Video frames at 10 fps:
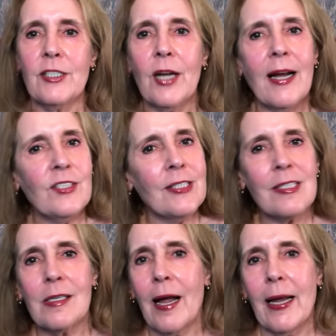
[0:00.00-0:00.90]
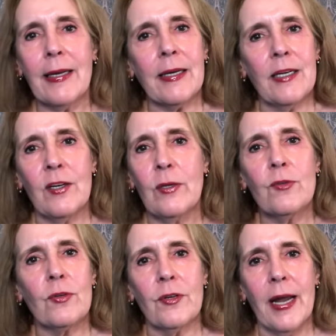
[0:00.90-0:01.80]
I just like a
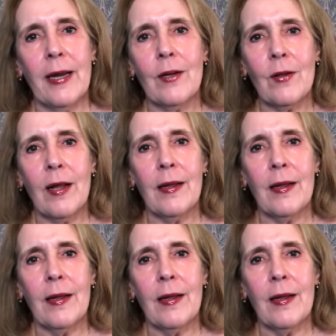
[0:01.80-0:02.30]
neutral nail